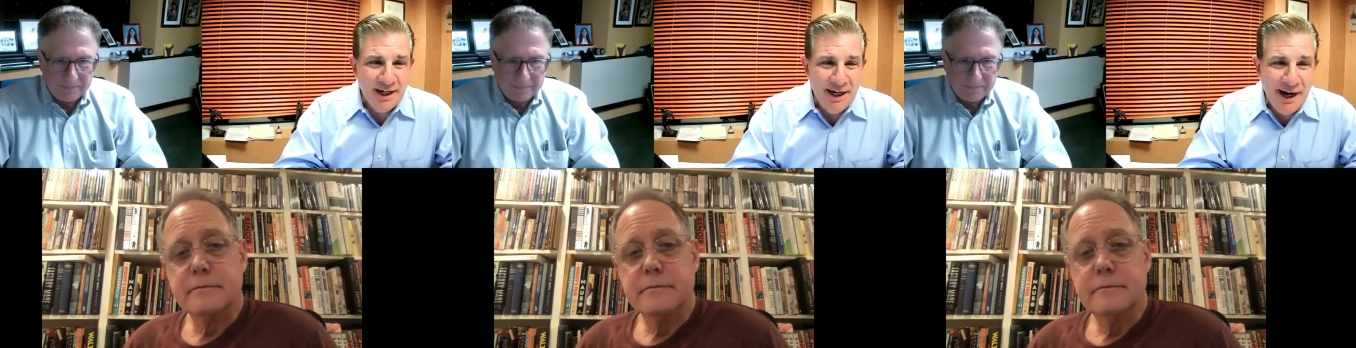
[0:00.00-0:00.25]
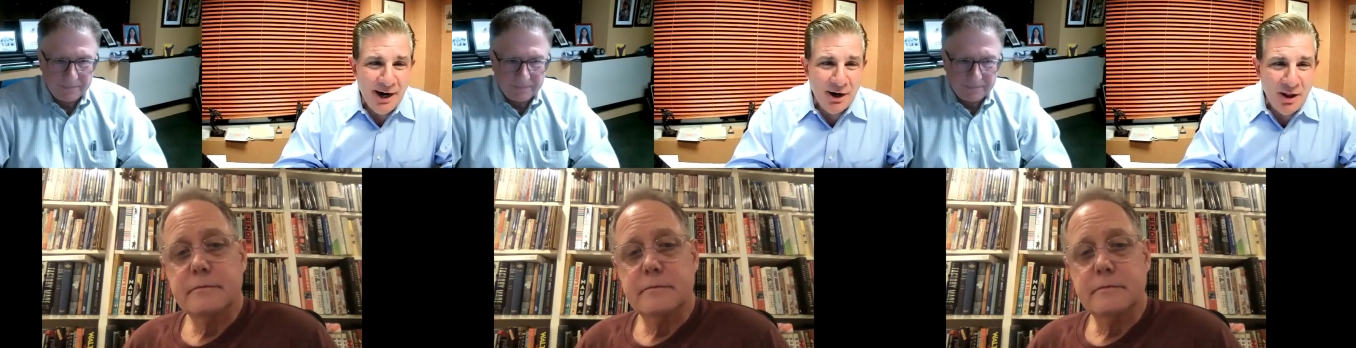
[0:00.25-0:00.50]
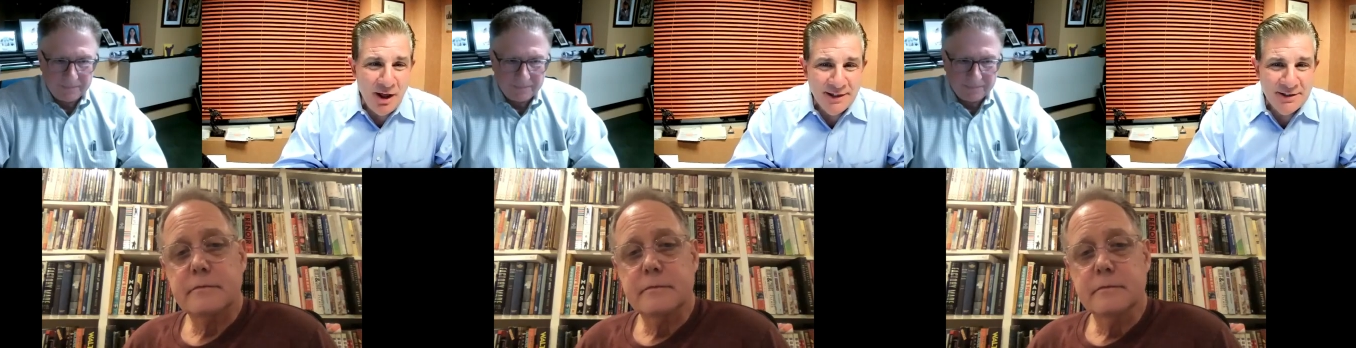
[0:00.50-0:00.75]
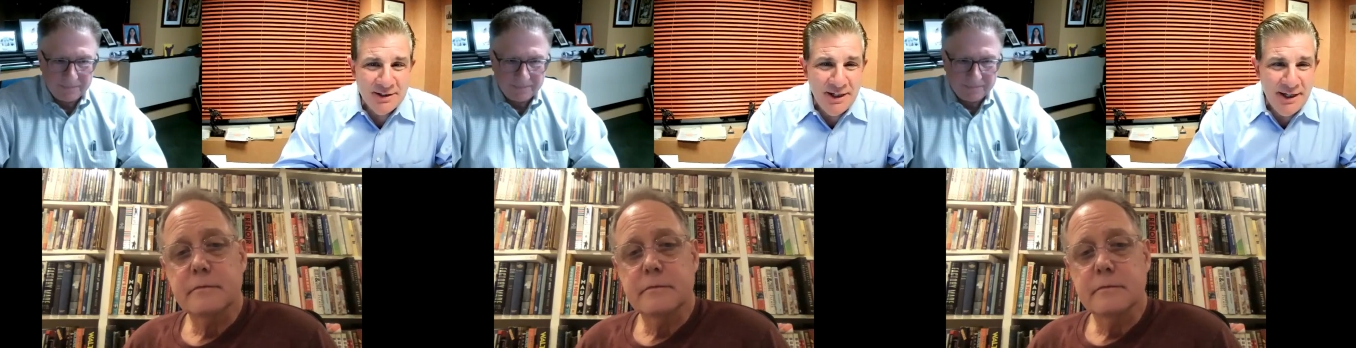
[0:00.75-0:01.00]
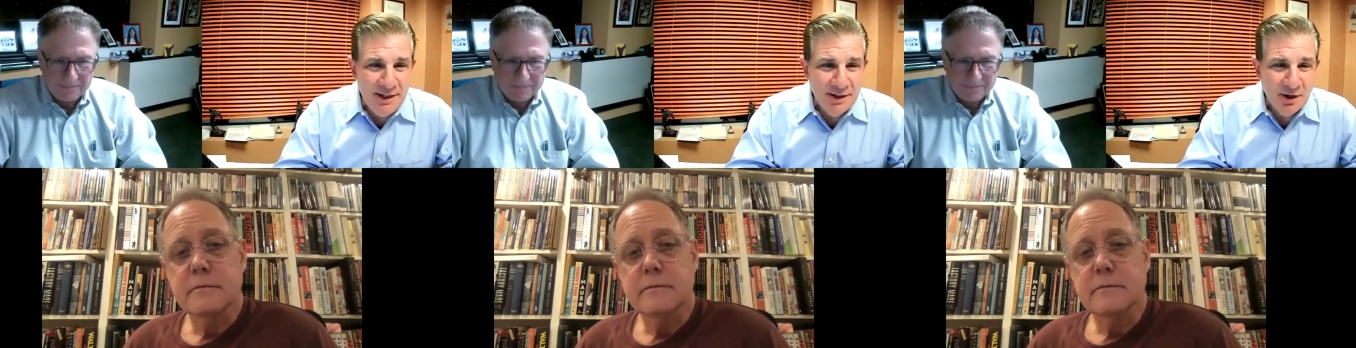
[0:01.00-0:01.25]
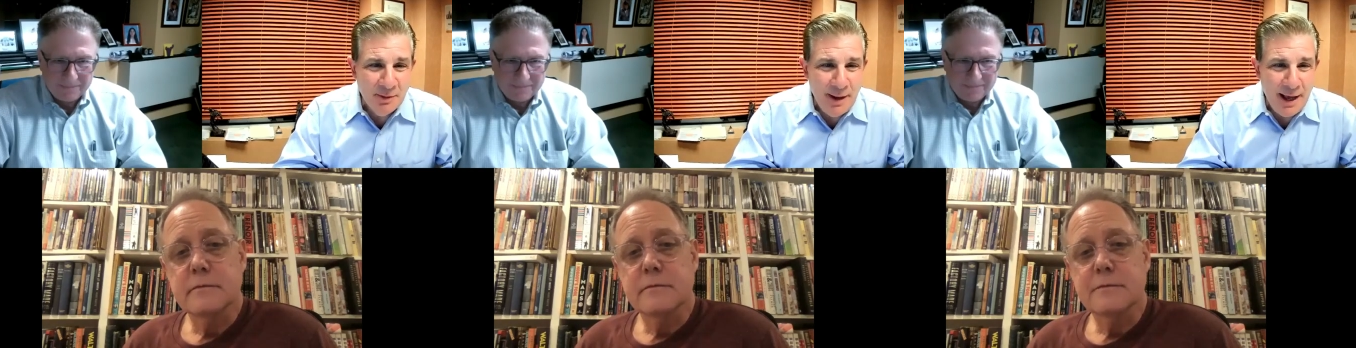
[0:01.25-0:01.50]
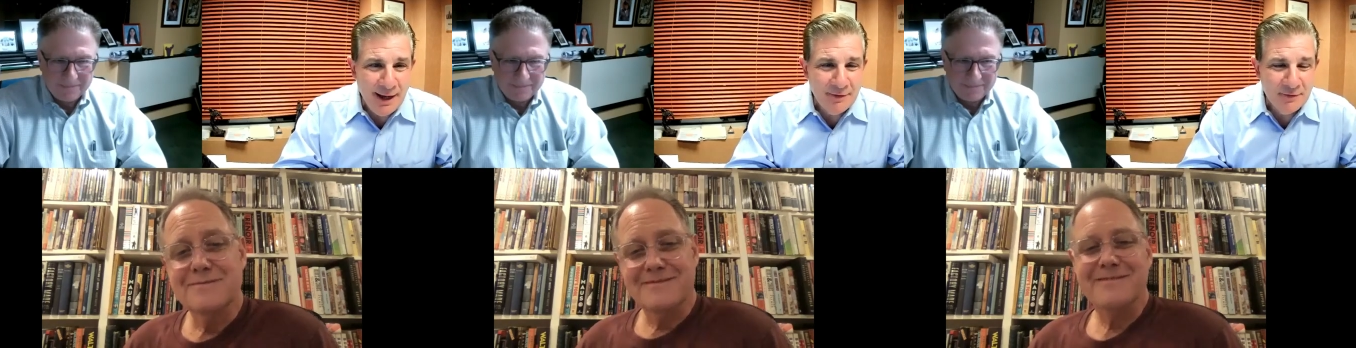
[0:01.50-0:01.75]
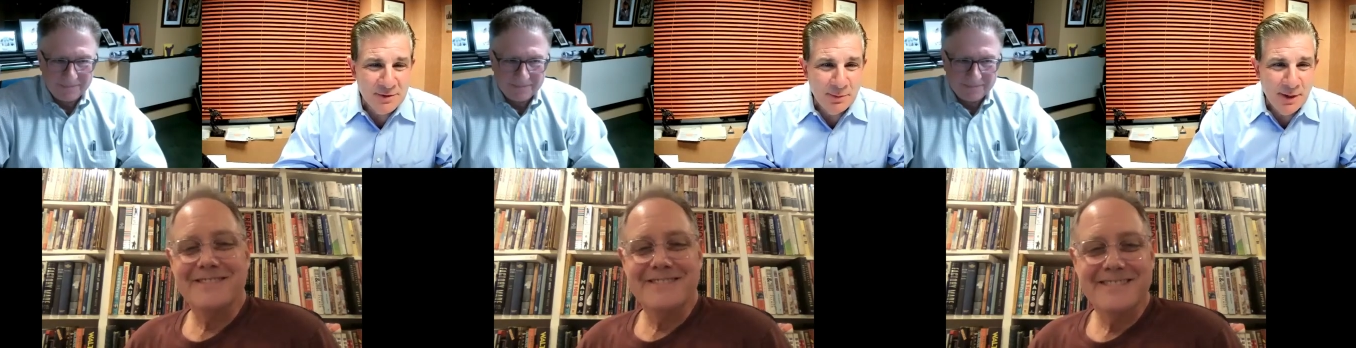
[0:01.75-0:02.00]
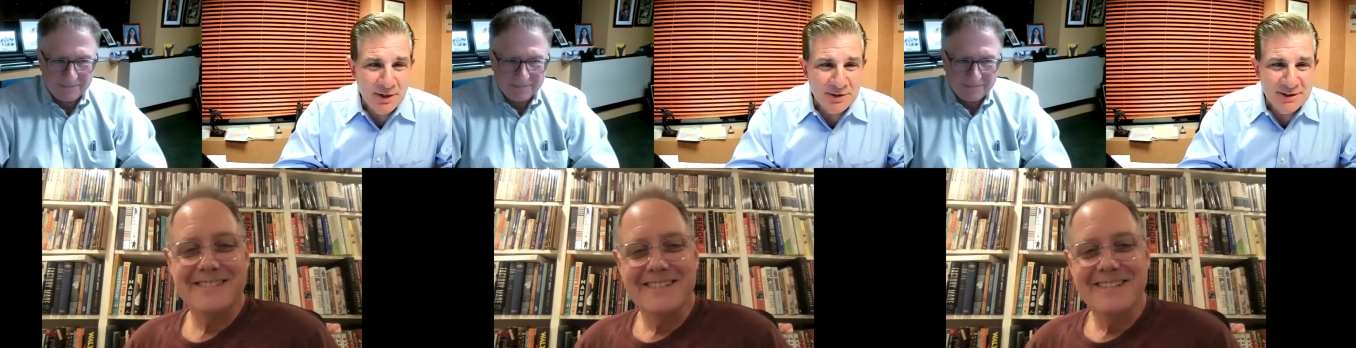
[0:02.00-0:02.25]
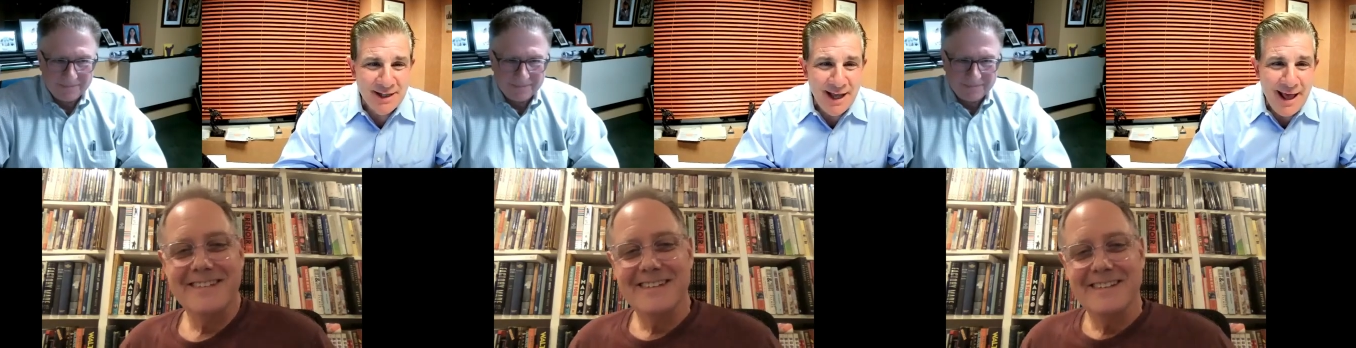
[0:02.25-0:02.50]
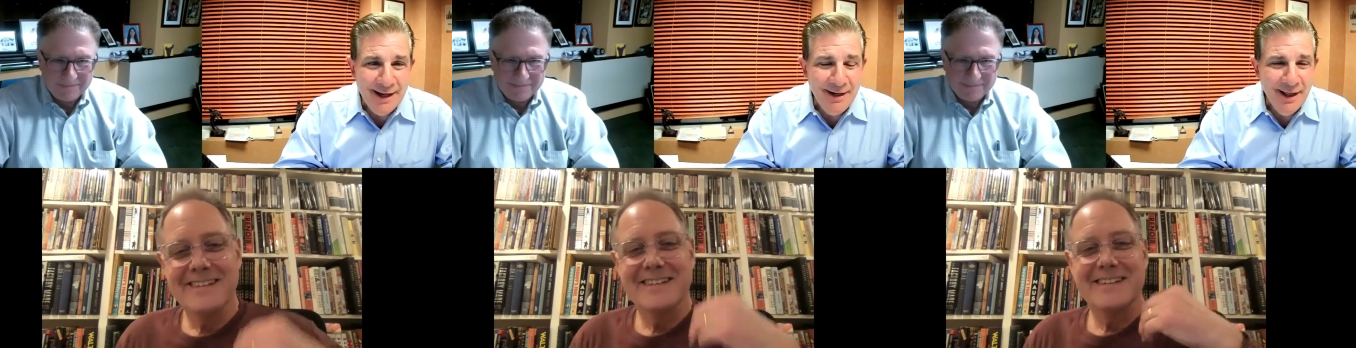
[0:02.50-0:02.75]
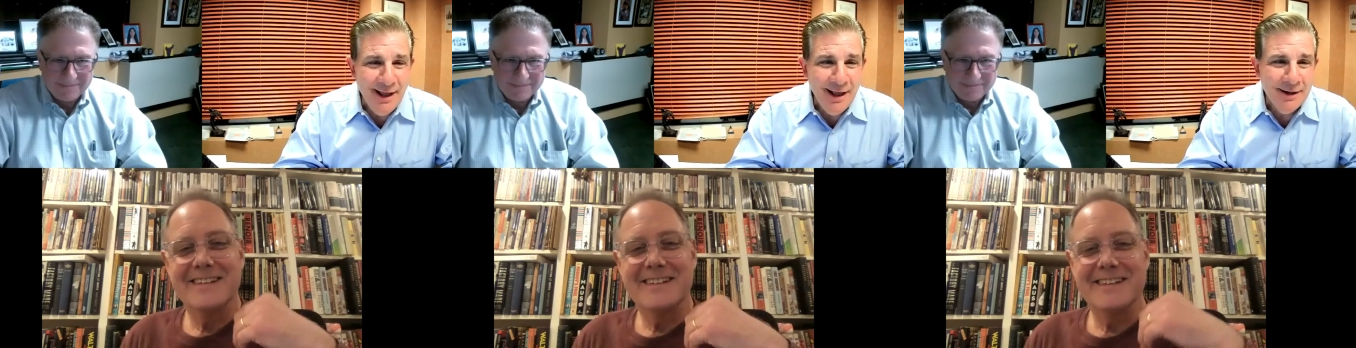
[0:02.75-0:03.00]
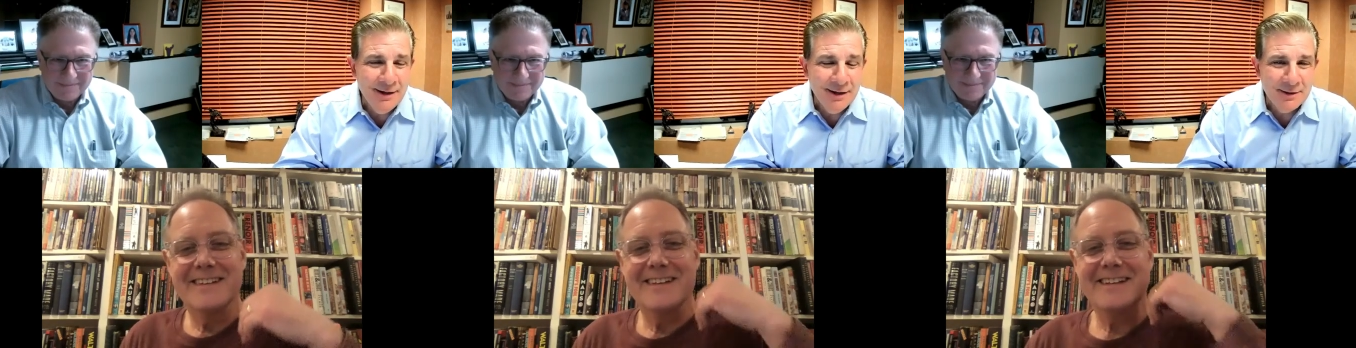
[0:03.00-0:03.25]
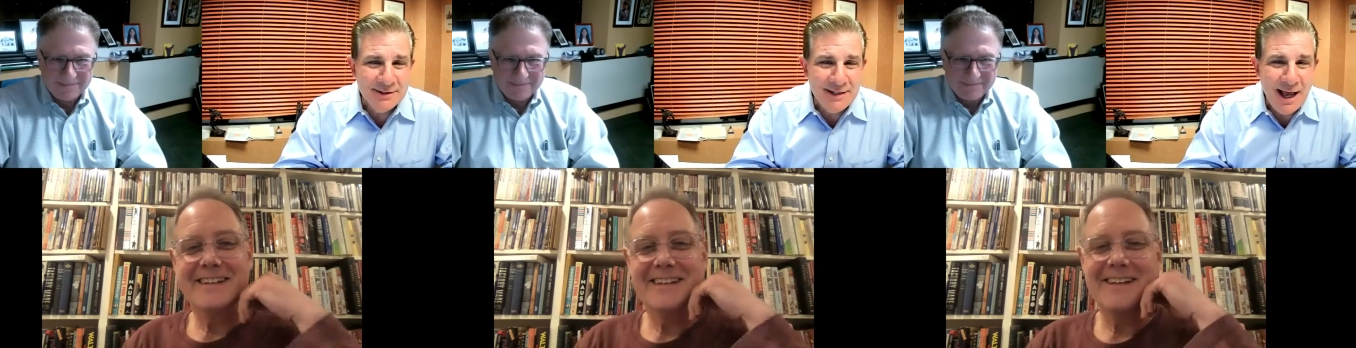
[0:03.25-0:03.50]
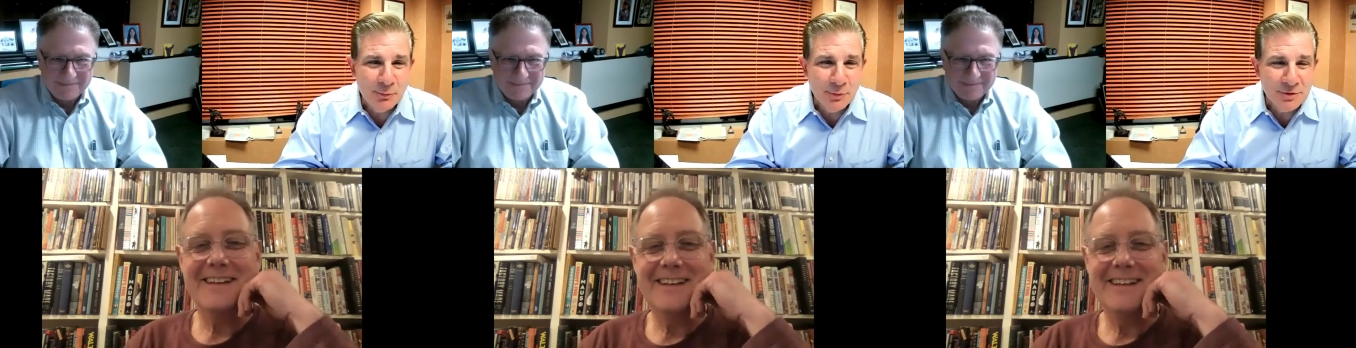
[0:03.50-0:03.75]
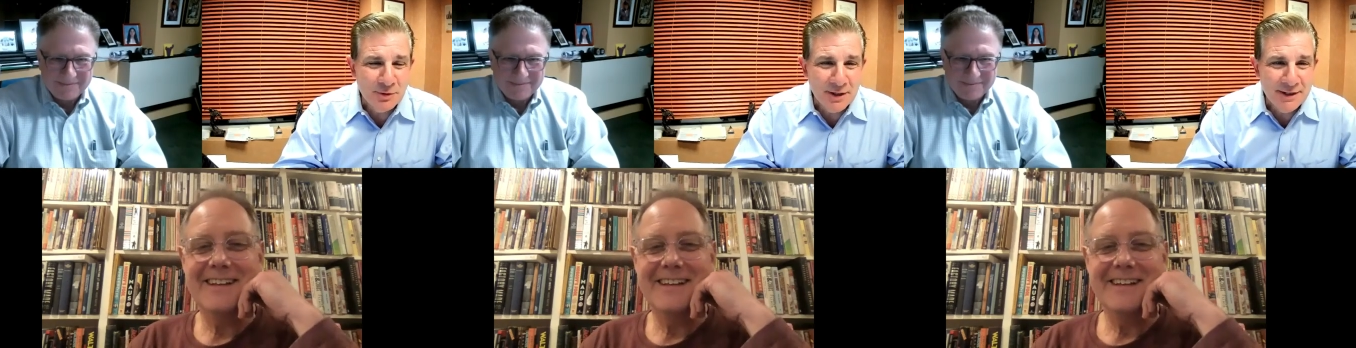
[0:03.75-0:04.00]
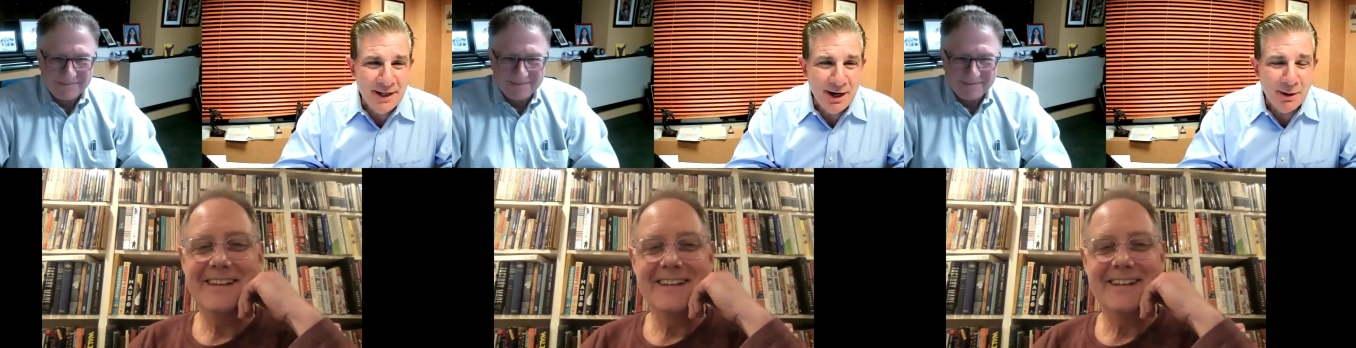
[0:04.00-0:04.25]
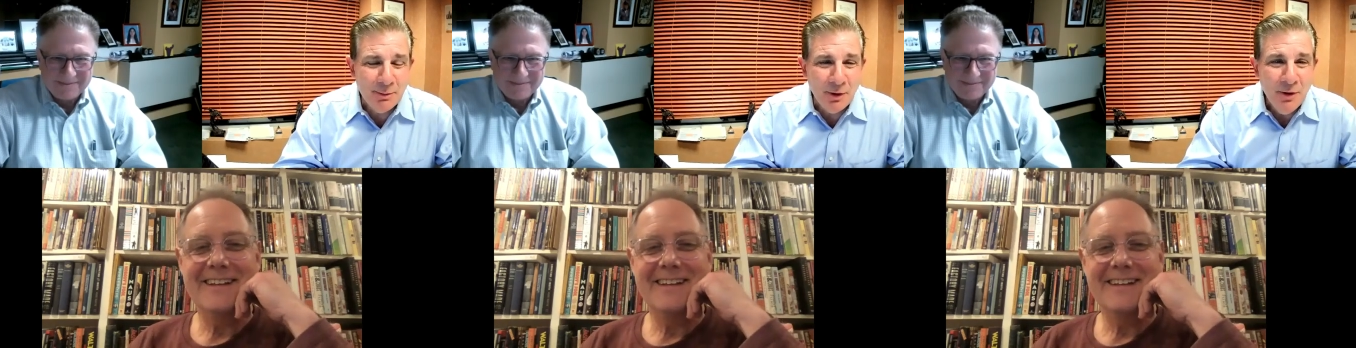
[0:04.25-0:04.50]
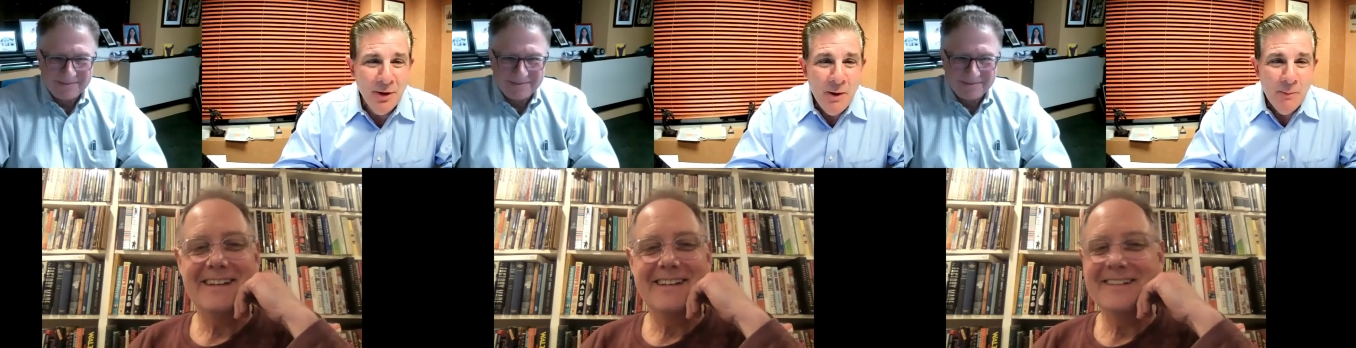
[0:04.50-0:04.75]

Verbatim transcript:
Speaker 1: in an airline seat on the back of somebody else's head, and the sound was really terrible.